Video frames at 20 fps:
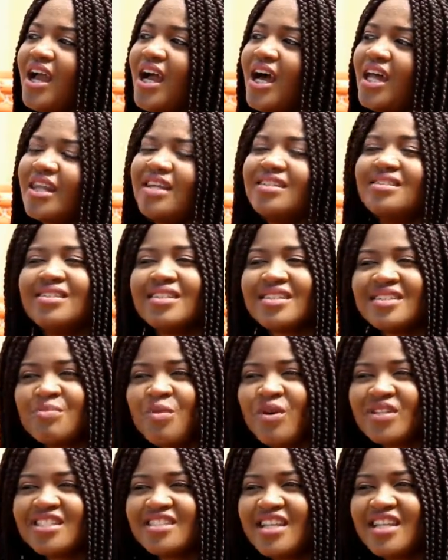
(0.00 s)
And then six
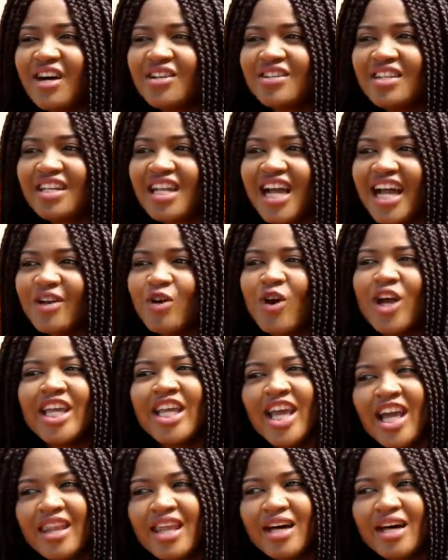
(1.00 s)
months down the line or a
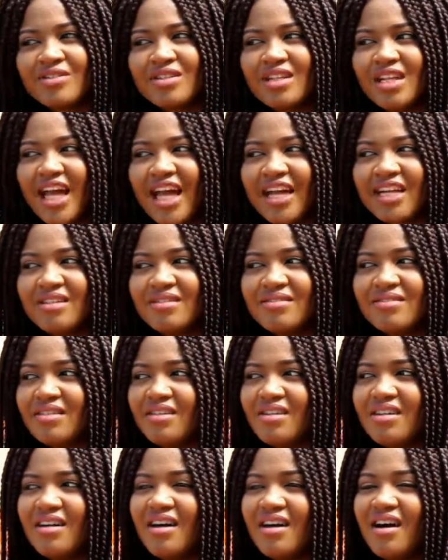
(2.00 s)
year down the line,
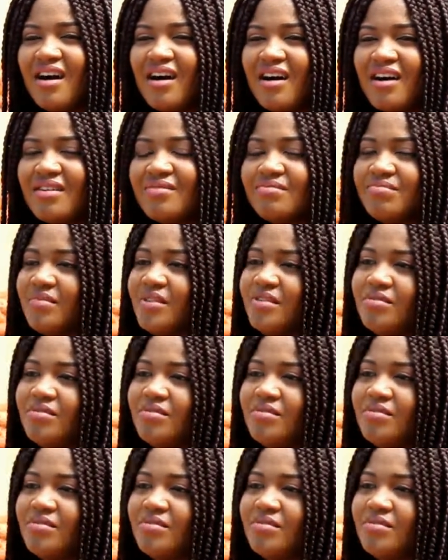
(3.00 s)
uh,